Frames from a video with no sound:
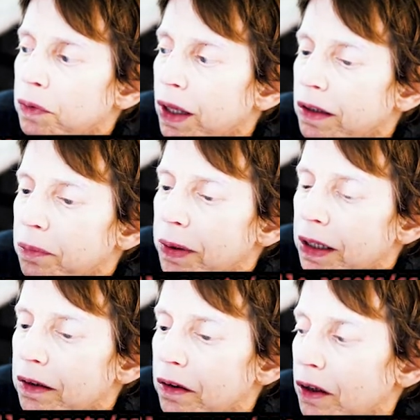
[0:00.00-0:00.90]
that's
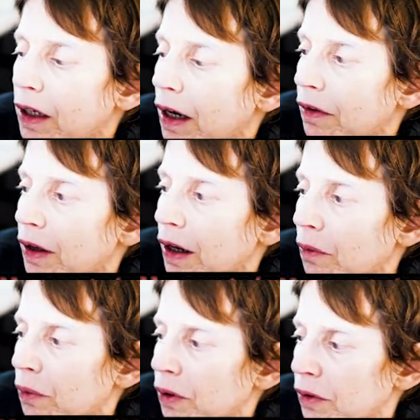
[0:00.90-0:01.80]
basically how
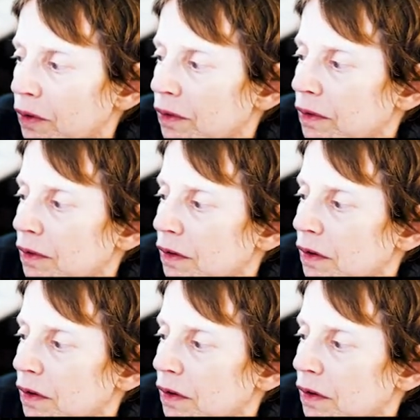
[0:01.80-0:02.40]
that works.